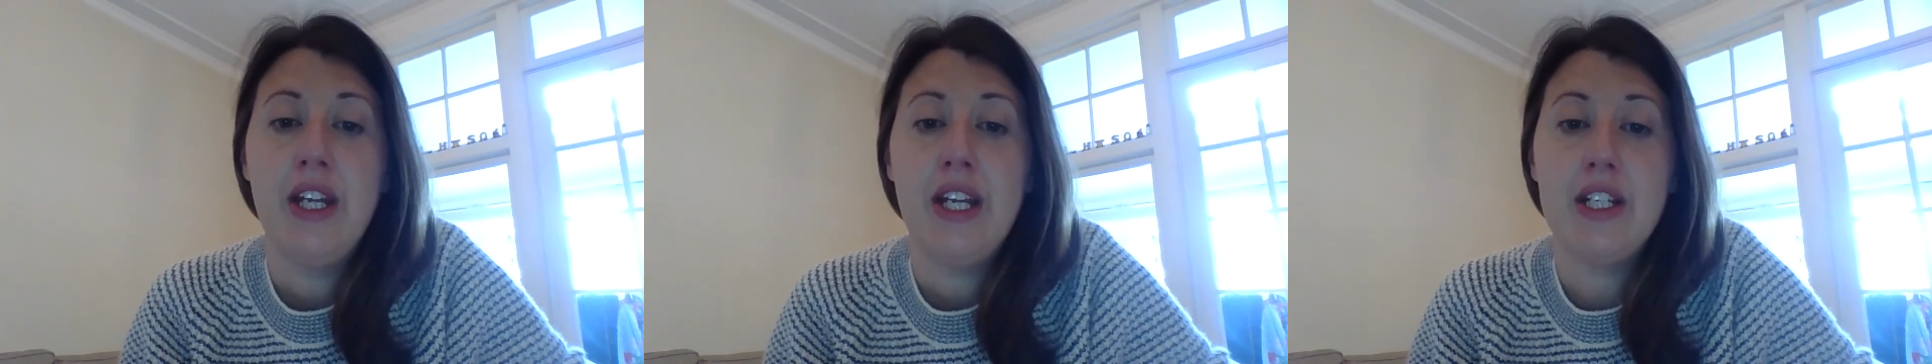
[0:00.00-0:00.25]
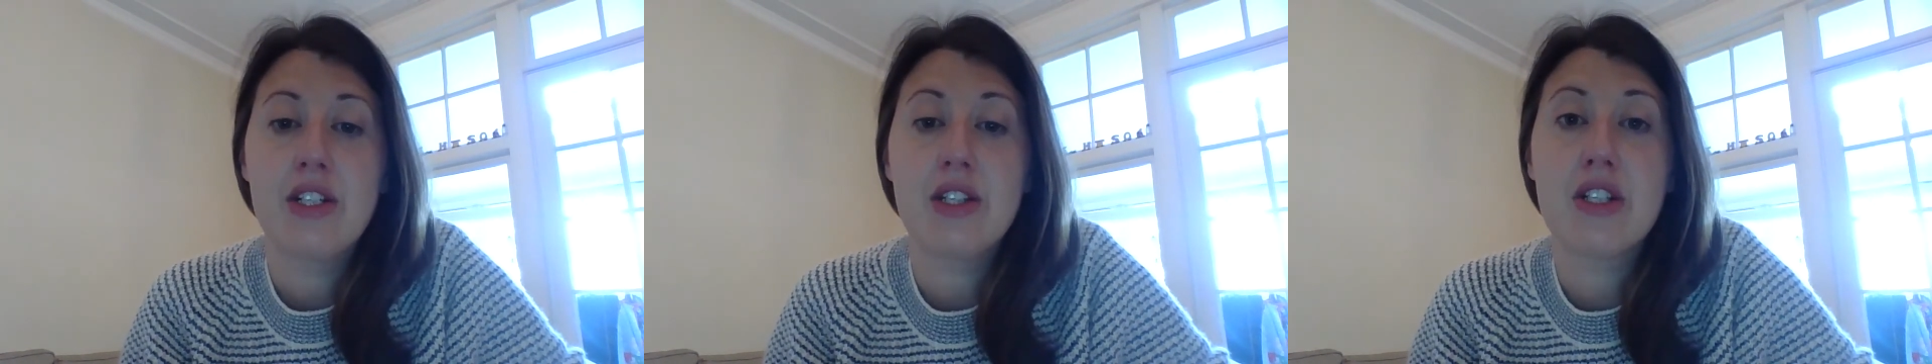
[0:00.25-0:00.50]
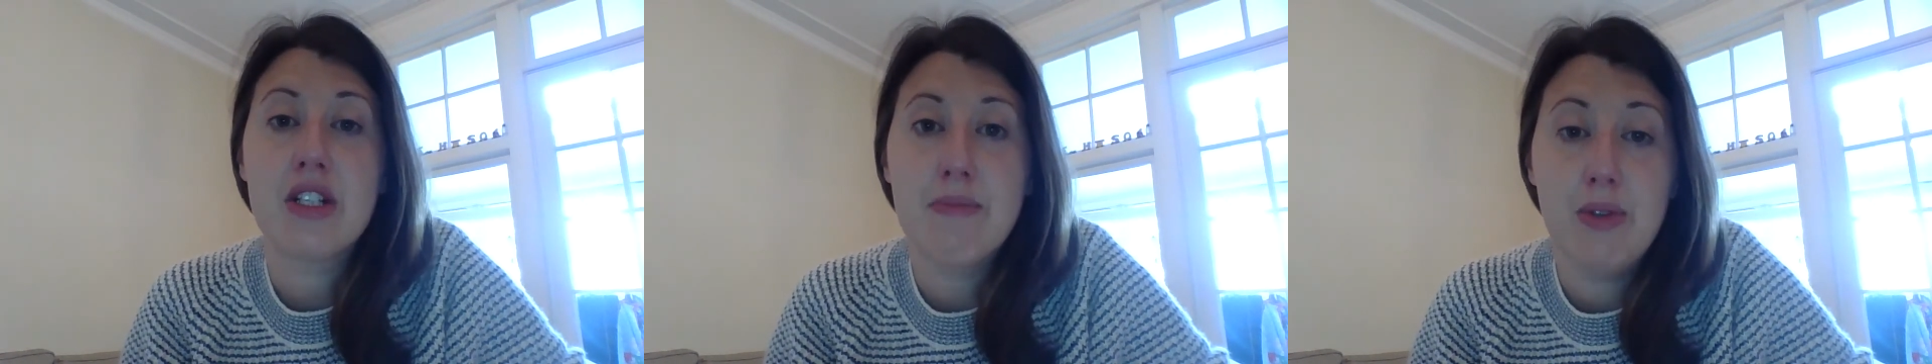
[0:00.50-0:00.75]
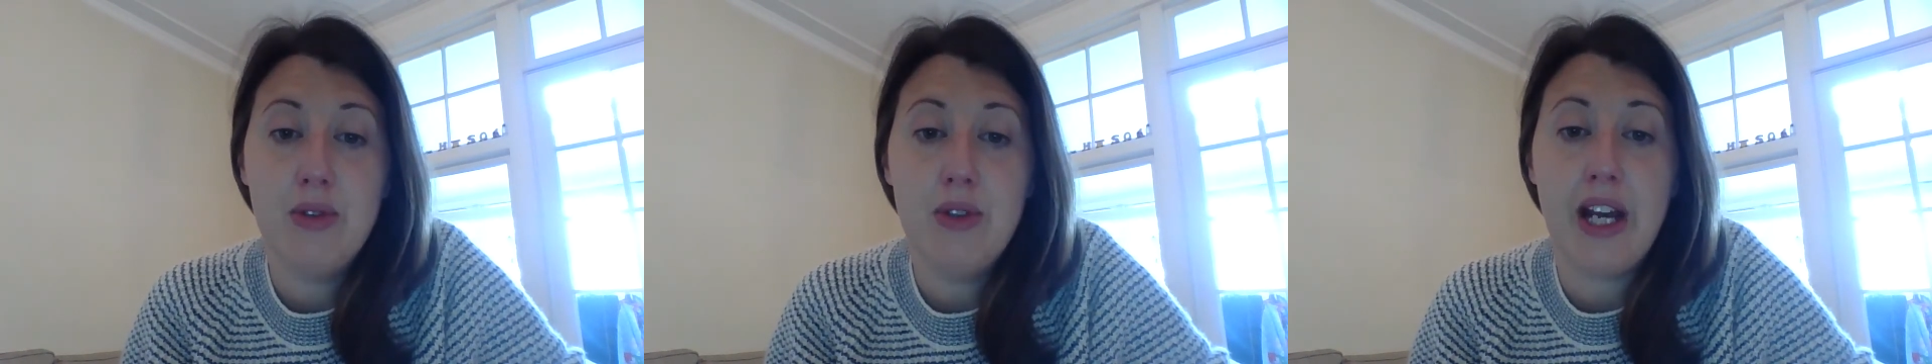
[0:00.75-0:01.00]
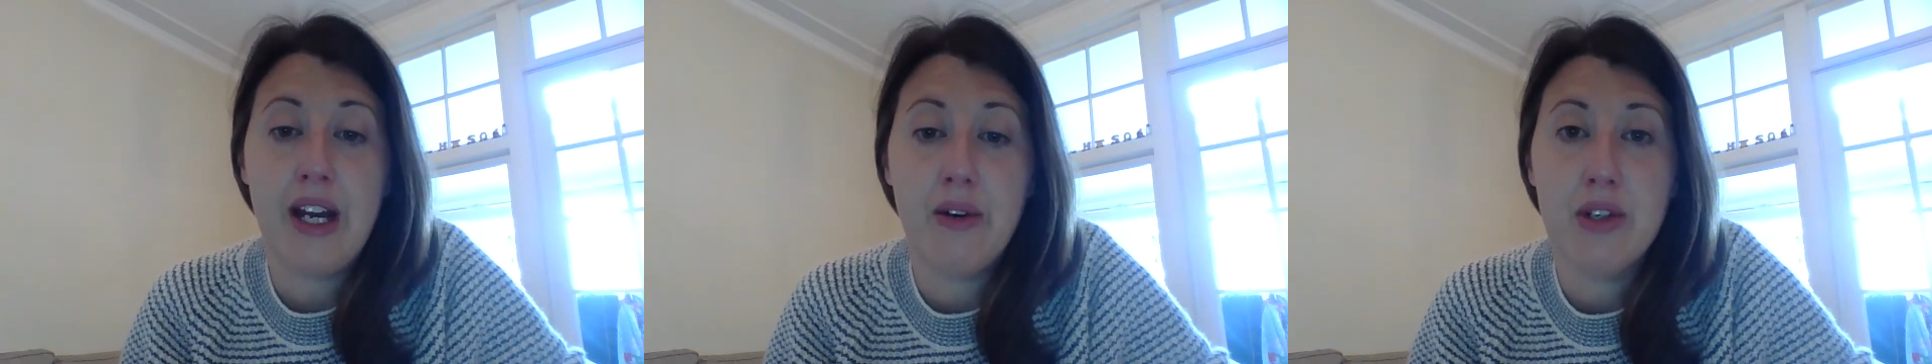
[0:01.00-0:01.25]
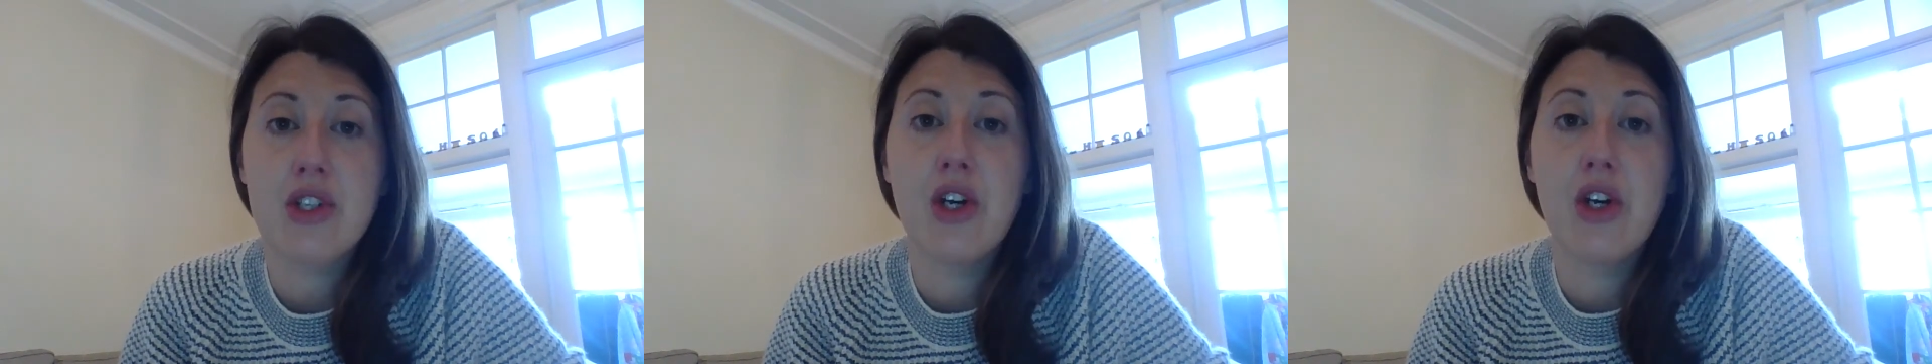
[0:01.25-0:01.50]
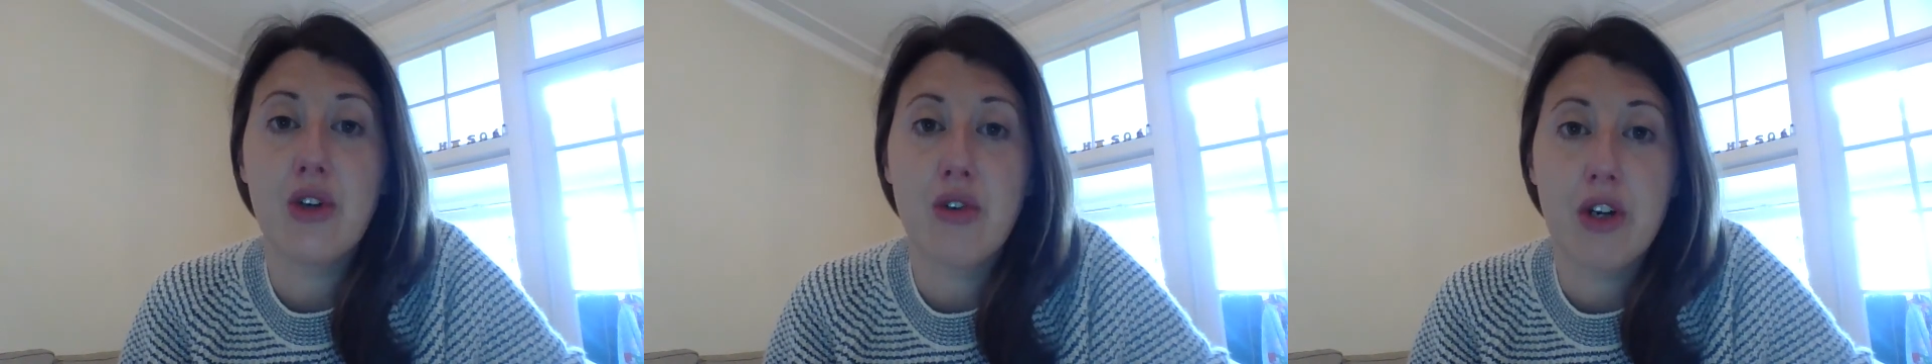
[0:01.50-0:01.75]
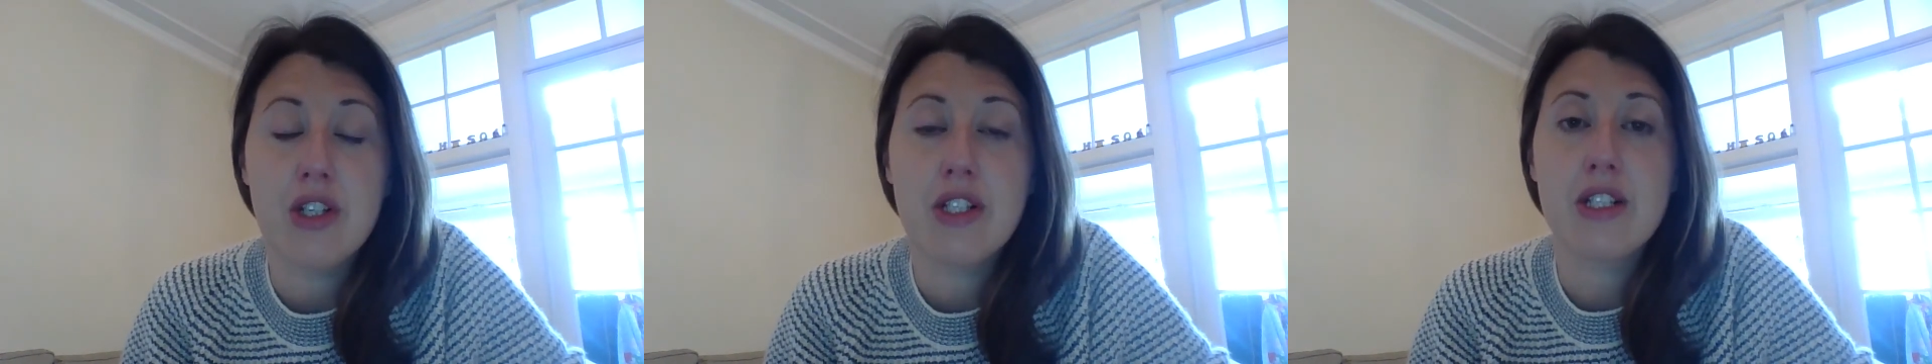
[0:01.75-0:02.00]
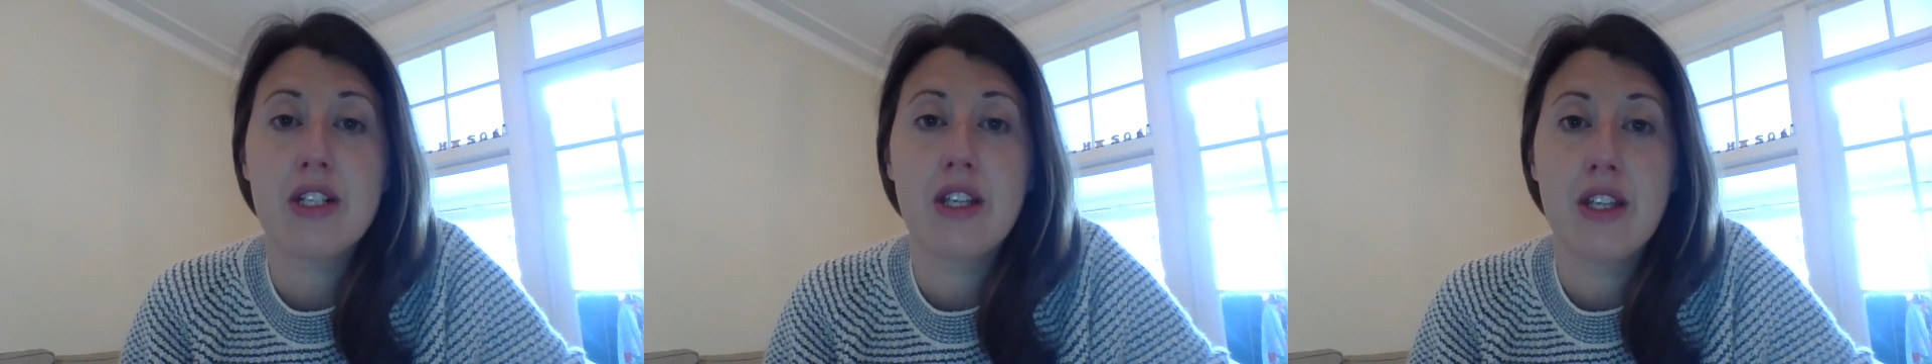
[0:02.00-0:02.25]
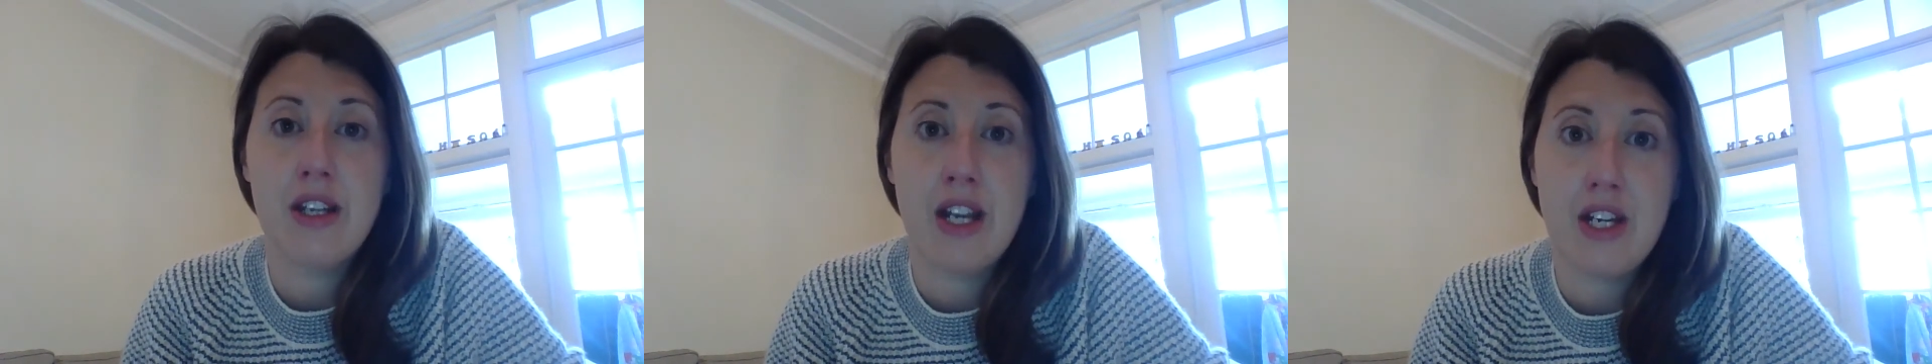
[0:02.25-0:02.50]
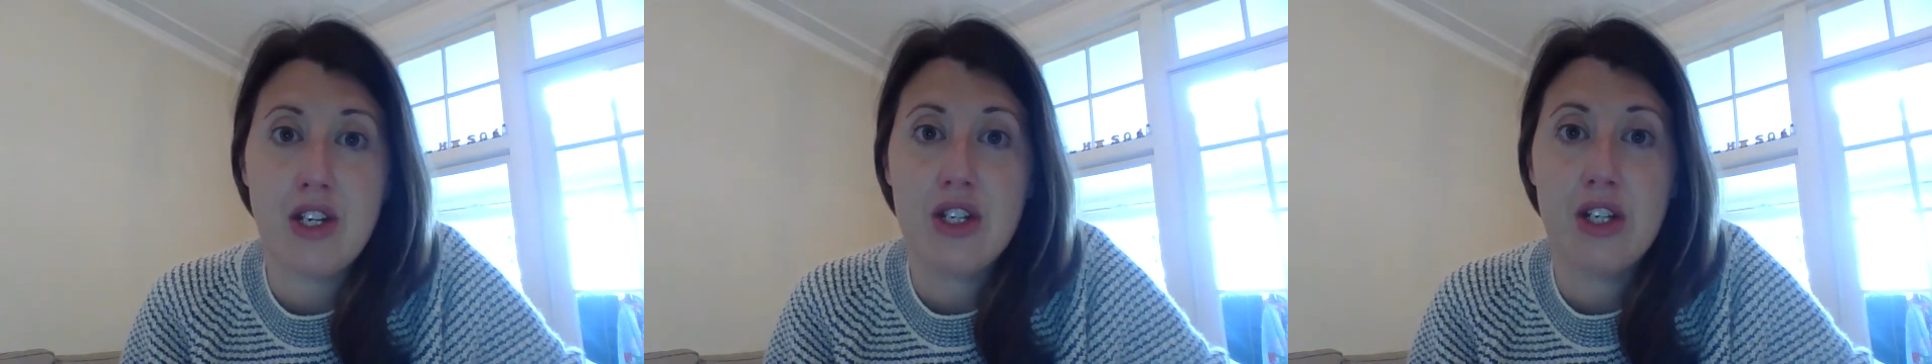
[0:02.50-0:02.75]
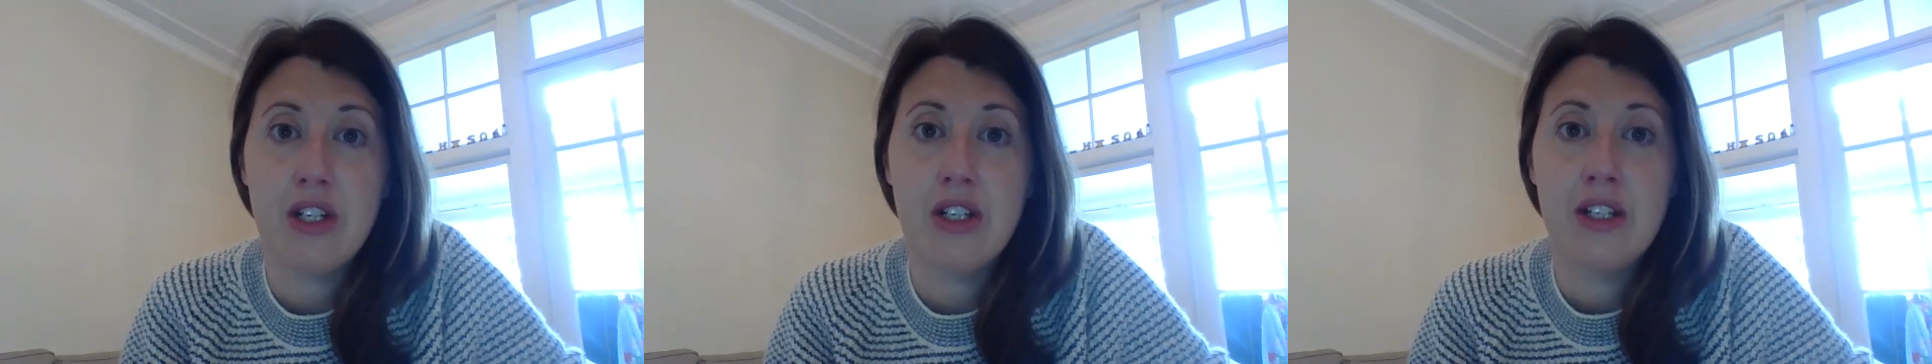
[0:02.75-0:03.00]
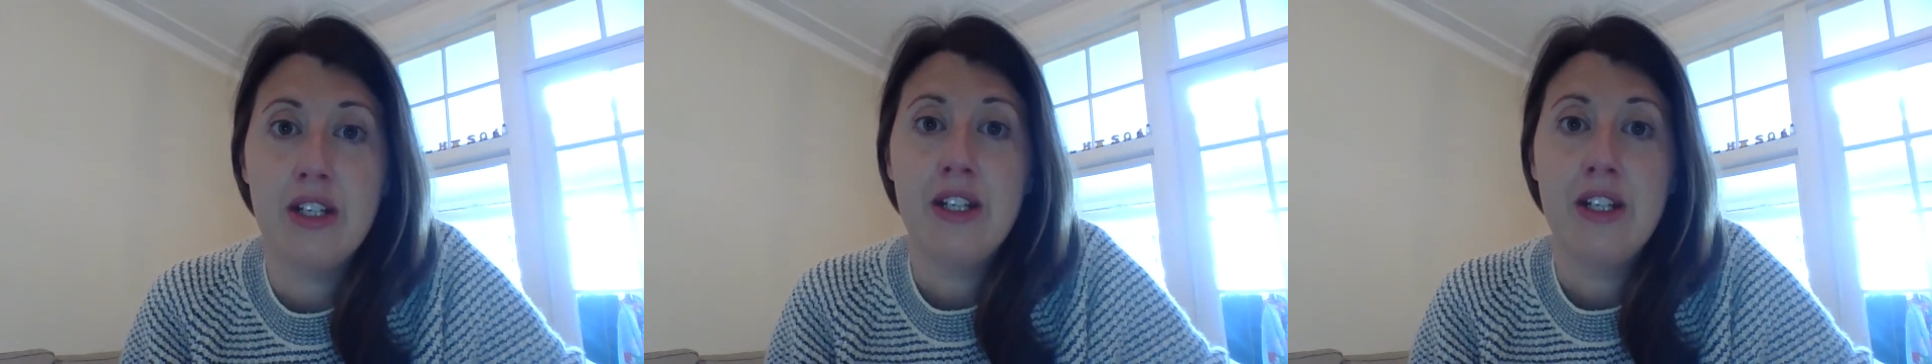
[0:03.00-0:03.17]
into the small hours across the nation.